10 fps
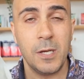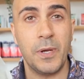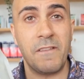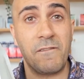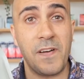
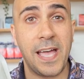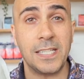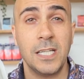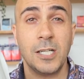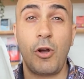when in
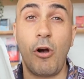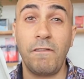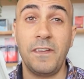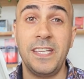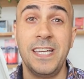fact,
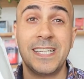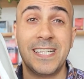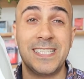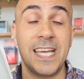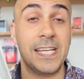coffee
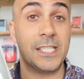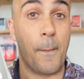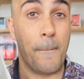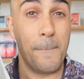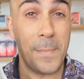can taste
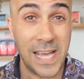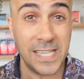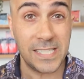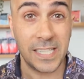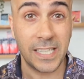
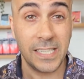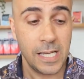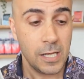amazing.